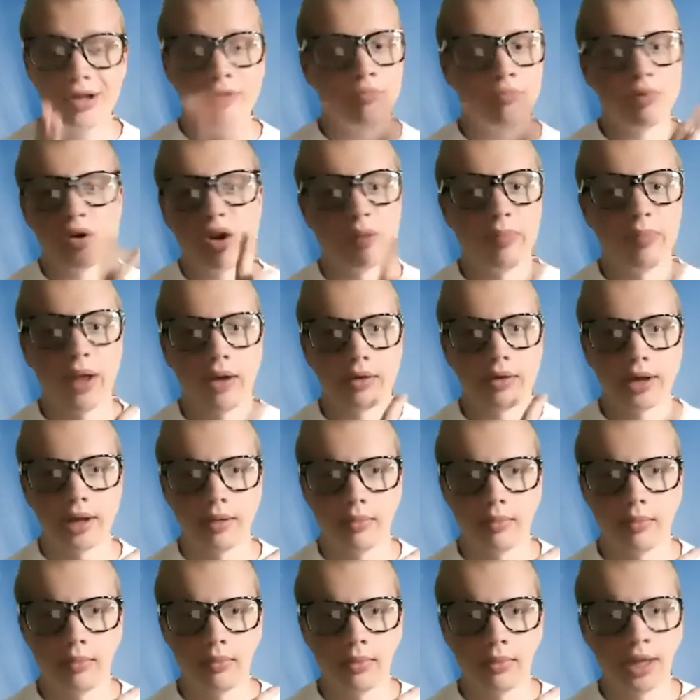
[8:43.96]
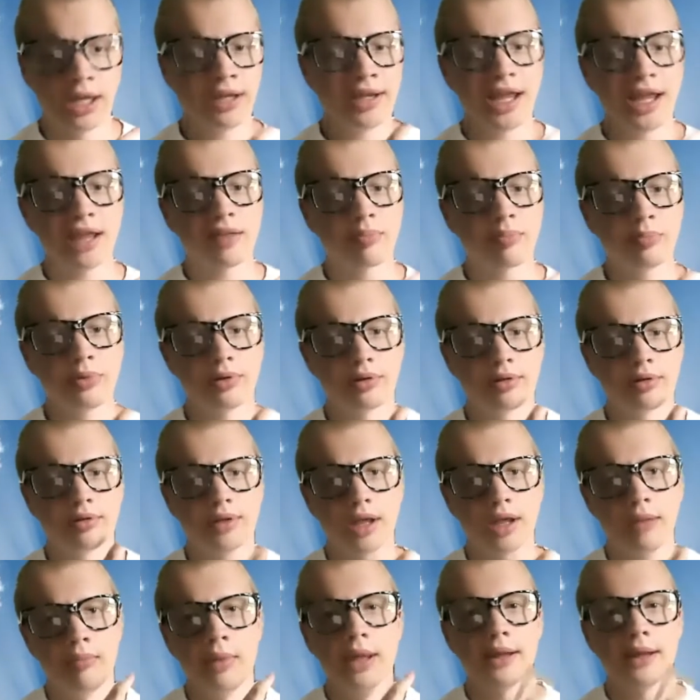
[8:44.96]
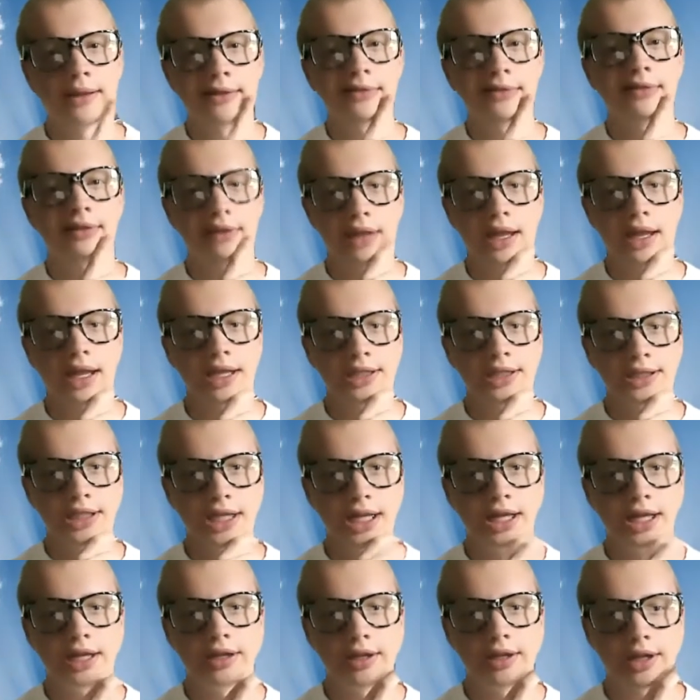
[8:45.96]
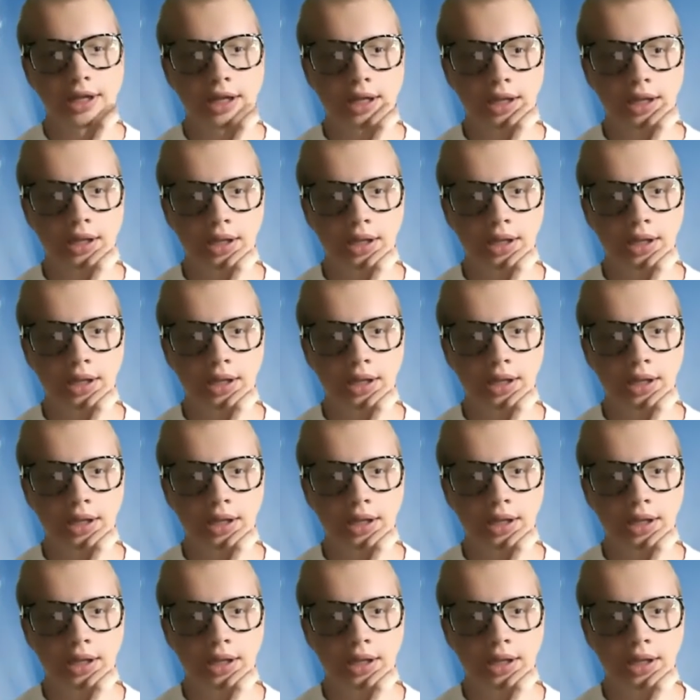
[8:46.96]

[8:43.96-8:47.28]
Don't worry about him. His Asperger's can make this stage easy.